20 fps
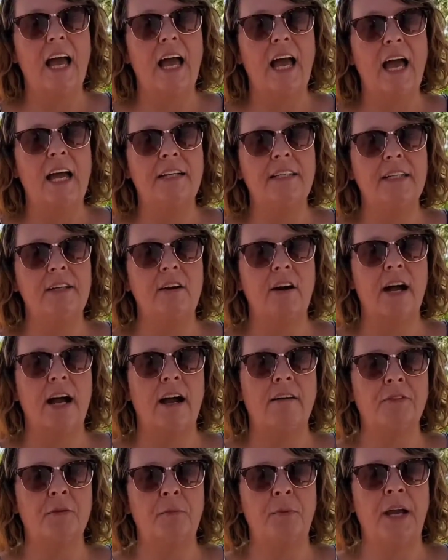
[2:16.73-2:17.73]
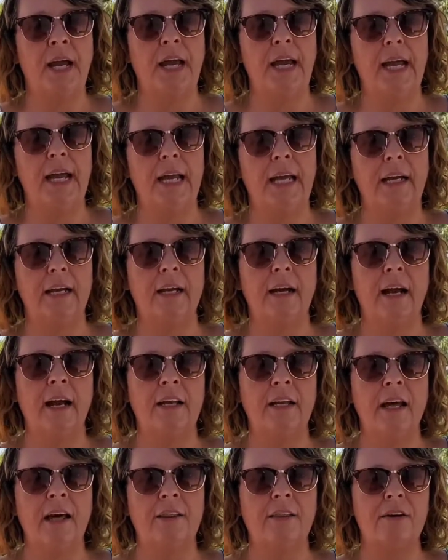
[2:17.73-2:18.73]
and did not have to pay
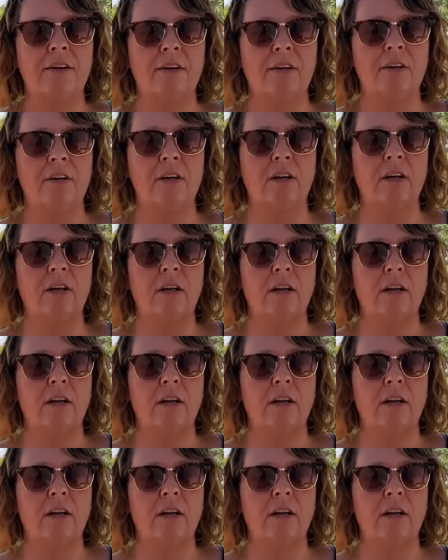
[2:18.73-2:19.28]
another